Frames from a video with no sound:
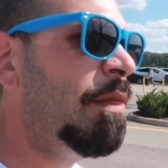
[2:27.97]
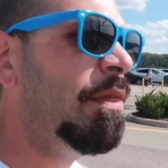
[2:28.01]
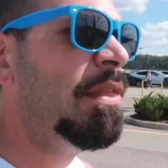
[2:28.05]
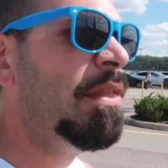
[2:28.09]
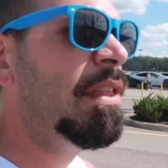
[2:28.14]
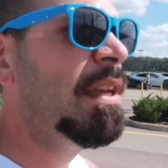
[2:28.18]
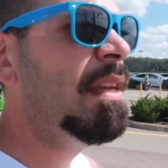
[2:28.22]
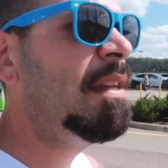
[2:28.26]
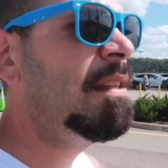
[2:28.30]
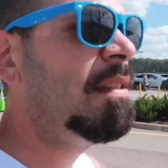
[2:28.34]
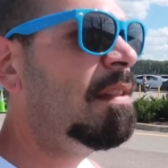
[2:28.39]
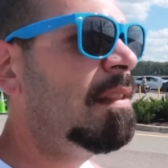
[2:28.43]

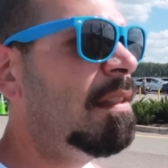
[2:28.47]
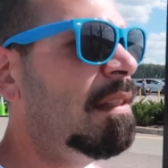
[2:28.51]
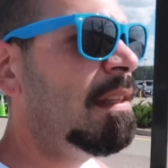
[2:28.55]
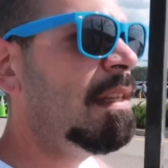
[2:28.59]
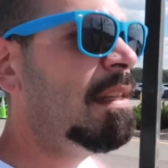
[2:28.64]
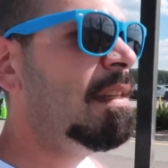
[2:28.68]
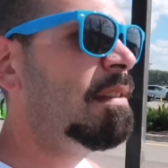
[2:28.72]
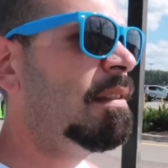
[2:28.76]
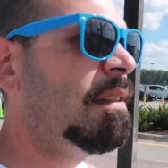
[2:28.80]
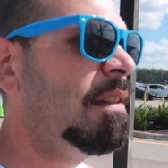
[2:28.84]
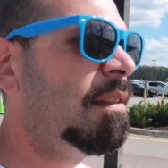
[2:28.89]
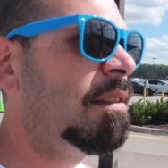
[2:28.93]
This
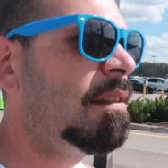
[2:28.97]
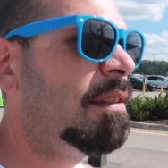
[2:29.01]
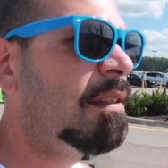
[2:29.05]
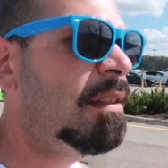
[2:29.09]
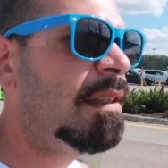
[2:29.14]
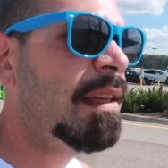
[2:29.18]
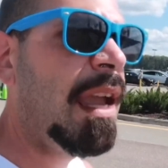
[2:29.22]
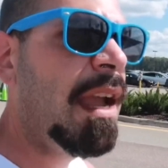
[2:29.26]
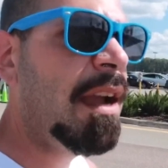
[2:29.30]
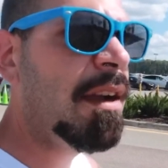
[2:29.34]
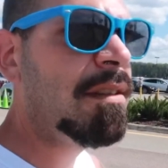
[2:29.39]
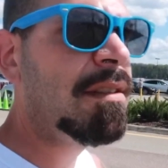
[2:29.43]
is a
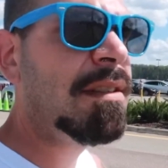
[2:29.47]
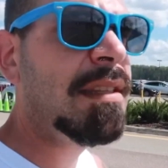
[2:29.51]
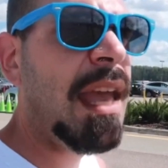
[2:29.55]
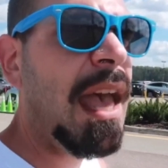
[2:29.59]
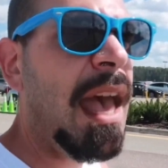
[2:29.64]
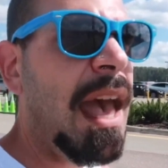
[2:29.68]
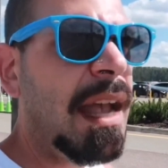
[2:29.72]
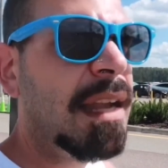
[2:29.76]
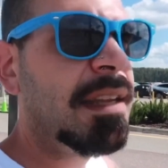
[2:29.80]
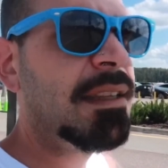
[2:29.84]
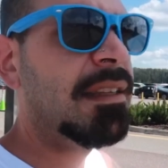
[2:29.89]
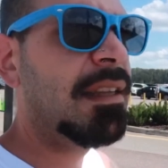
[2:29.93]
scare
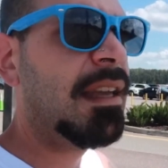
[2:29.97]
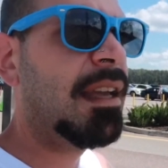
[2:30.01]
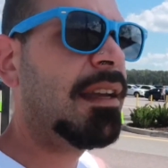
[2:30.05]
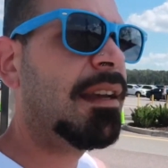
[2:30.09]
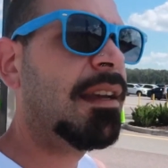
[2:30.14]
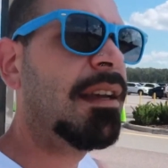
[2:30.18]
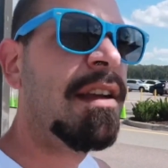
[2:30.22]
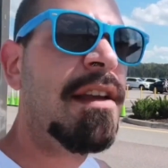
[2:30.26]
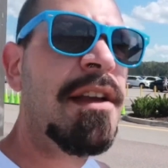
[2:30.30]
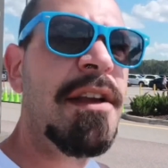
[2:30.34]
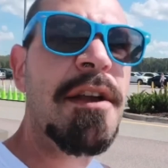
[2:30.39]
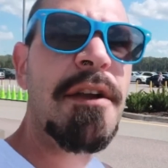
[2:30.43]
tactic
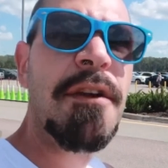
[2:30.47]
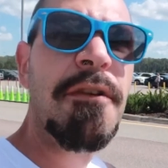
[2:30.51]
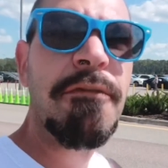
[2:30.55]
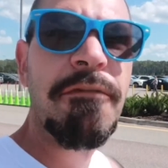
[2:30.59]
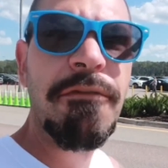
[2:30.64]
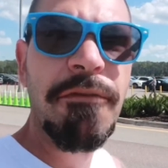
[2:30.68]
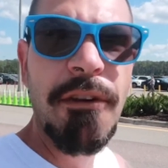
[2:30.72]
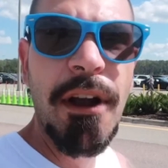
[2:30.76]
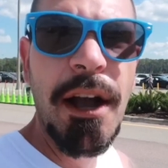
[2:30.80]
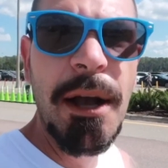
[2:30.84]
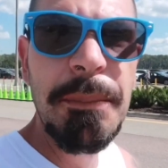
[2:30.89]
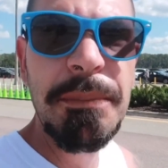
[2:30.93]

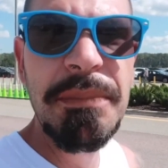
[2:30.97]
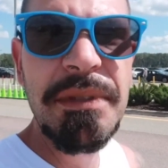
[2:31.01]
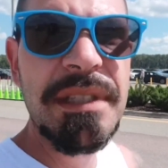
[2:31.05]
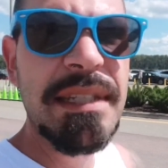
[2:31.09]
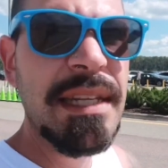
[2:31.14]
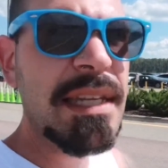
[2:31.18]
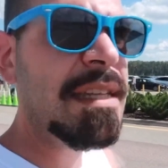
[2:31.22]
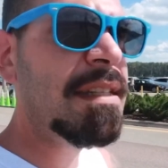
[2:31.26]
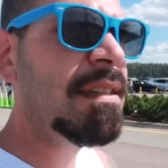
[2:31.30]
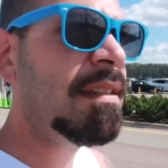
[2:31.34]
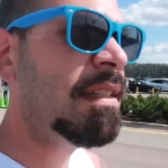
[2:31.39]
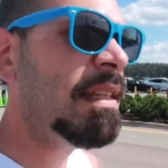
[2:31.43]
from
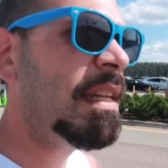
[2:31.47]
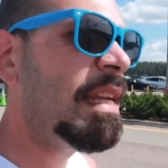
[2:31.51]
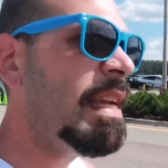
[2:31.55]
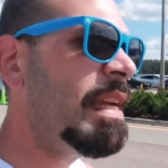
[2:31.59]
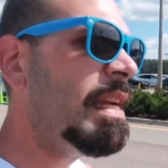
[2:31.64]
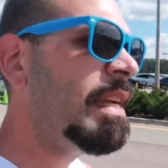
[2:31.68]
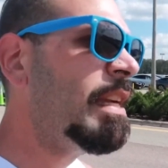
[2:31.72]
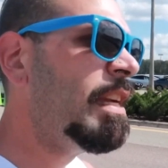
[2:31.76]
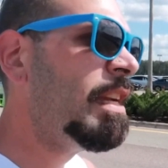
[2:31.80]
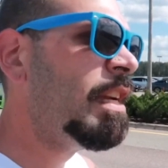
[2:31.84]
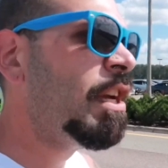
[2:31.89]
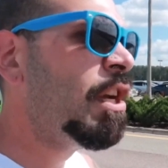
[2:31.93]

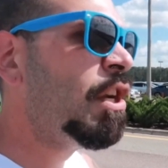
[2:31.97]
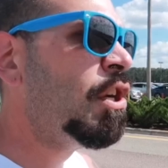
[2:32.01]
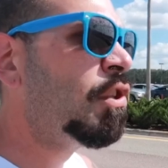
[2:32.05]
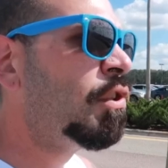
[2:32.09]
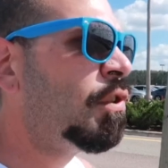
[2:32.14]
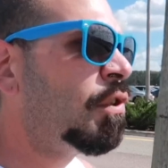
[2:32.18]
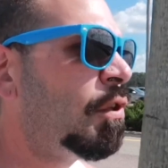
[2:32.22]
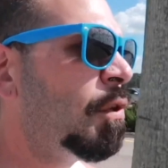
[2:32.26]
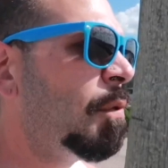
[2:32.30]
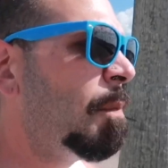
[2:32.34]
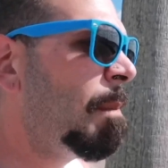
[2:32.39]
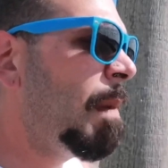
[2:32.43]
Disney
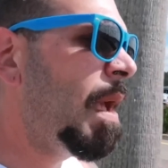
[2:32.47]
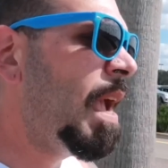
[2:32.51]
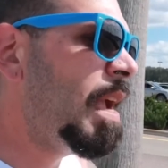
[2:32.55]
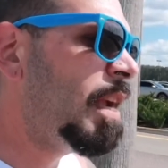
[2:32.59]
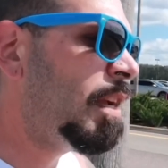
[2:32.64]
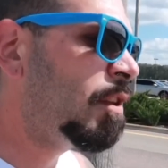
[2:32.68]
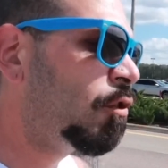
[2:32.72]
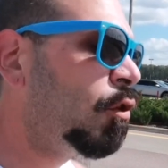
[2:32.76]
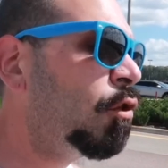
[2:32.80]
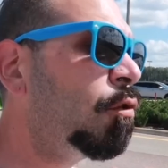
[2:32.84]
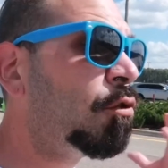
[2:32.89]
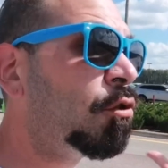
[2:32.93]
to
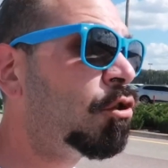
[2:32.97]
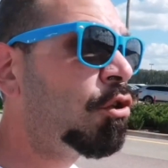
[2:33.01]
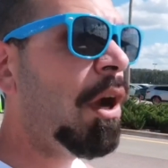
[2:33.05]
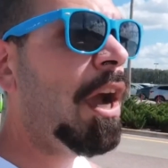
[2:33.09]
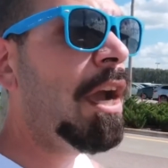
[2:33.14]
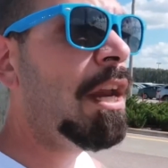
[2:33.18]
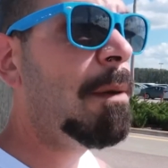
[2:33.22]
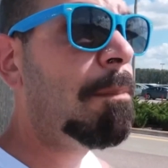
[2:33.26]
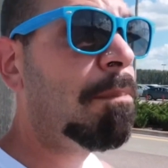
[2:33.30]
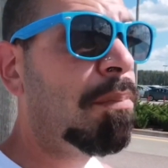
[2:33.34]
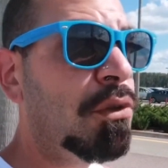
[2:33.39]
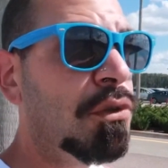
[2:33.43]
make, to
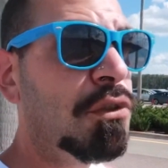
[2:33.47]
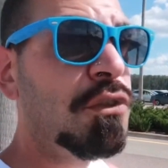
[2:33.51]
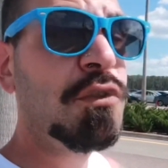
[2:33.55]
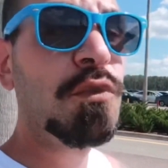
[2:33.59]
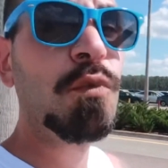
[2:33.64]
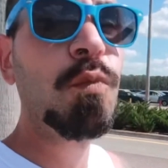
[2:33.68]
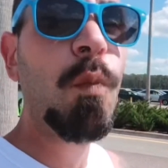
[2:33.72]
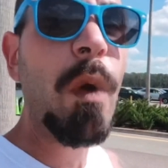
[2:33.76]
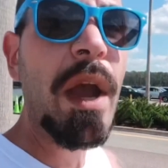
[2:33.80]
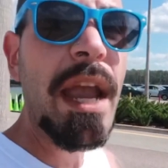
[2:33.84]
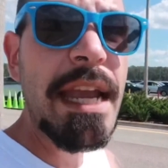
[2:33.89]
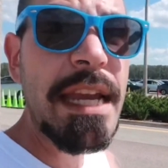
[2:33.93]
try to
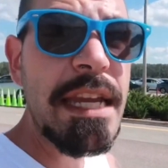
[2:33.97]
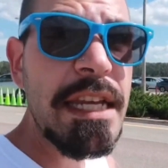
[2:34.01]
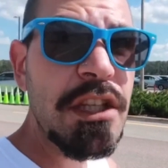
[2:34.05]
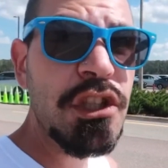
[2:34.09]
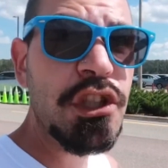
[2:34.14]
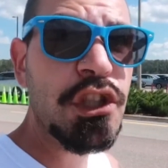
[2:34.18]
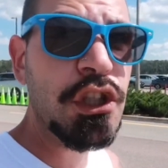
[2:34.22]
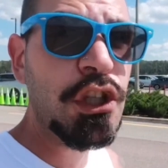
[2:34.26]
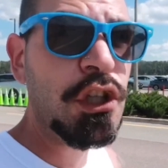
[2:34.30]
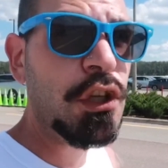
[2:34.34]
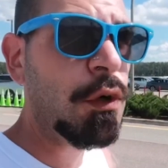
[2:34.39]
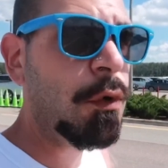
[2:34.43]
persuade
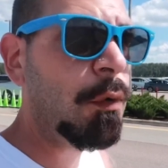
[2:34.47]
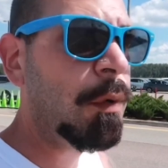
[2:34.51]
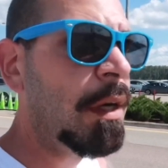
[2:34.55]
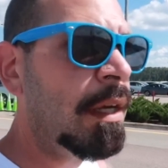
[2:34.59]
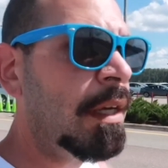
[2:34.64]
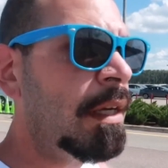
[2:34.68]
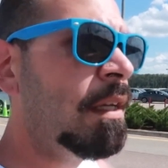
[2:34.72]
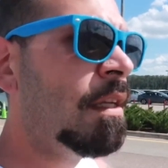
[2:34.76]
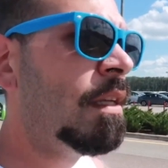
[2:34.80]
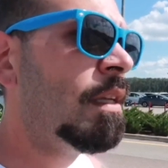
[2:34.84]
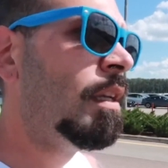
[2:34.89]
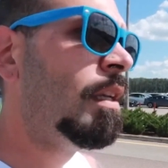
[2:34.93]
you
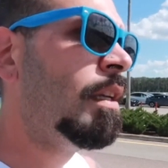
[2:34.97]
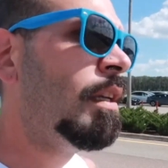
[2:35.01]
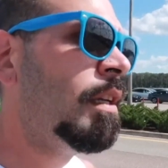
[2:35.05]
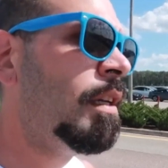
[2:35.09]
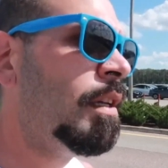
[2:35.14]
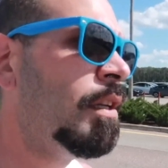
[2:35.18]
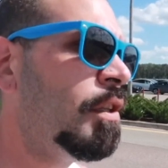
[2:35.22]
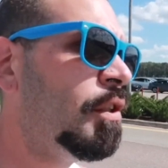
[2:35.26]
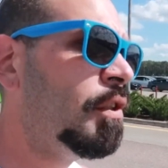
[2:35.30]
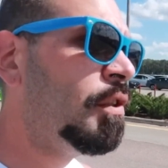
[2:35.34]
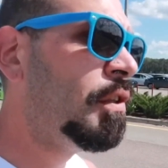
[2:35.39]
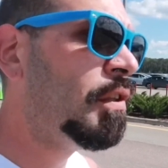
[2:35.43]

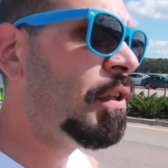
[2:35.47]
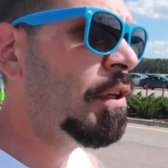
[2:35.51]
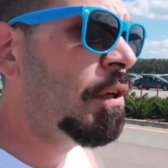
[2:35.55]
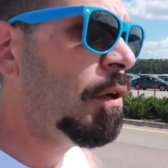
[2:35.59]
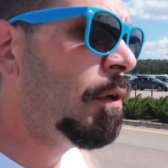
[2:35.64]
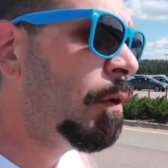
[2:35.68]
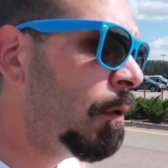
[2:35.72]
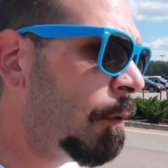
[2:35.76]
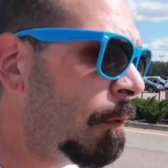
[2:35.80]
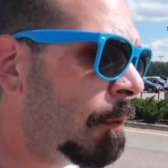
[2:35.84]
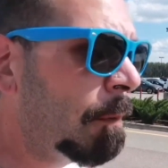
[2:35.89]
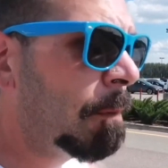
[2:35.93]

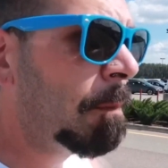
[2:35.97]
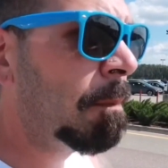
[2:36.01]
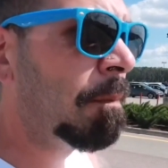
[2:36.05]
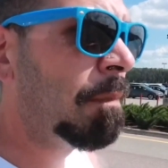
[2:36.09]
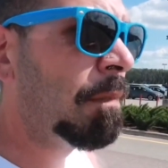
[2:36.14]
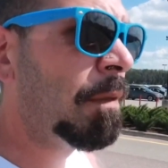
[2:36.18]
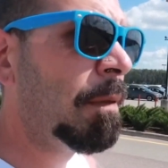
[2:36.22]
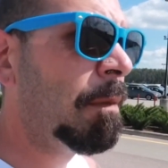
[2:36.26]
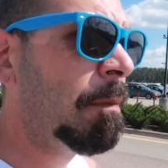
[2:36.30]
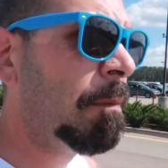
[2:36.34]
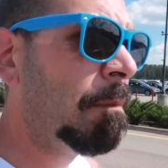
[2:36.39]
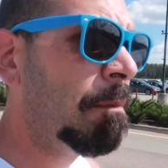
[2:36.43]
to
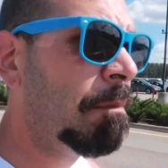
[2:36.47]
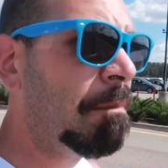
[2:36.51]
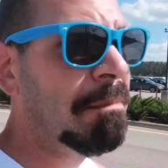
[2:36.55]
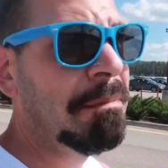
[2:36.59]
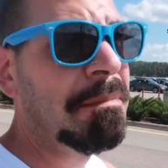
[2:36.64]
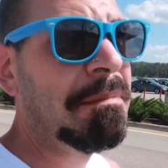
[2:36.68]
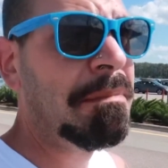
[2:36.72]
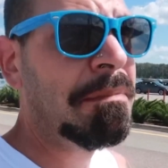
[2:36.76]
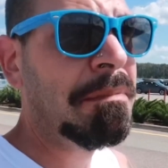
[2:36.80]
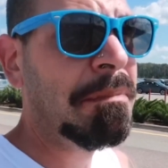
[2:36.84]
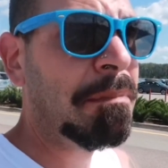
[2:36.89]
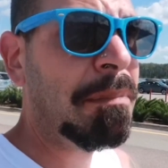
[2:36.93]

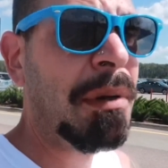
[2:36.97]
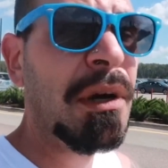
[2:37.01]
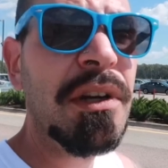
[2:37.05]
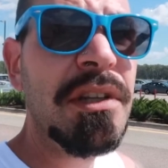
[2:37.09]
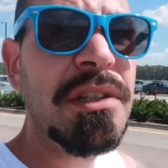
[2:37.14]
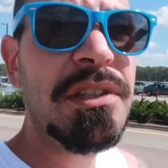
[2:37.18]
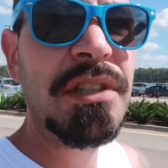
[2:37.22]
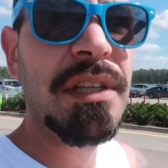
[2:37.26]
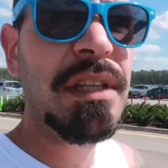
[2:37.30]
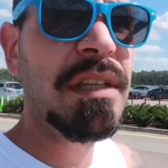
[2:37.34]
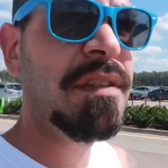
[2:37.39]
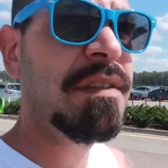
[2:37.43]

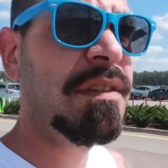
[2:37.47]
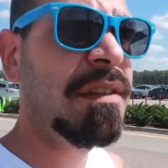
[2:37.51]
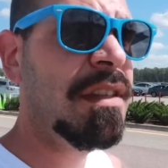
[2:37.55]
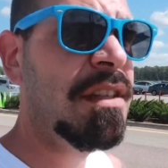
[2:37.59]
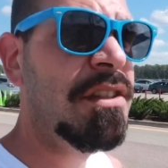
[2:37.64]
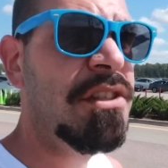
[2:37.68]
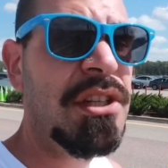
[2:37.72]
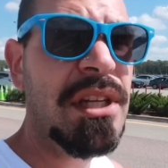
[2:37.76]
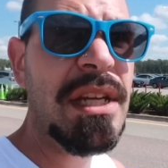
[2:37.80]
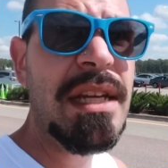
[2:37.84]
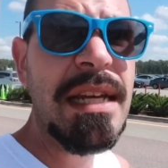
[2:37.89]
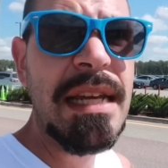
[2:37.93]
purchase the
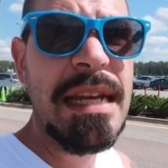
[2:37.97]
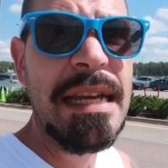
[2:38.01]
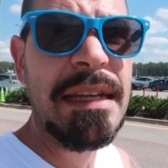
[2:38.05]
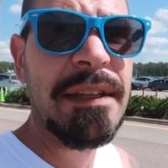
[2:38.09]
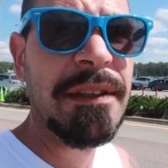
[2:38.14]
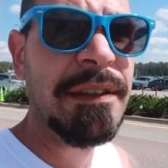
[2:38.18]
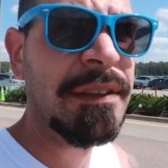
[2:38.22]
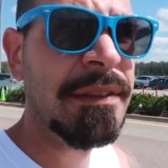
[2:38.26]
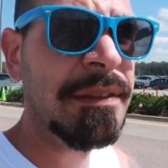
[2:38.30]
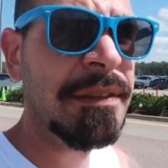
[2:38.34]
Genie.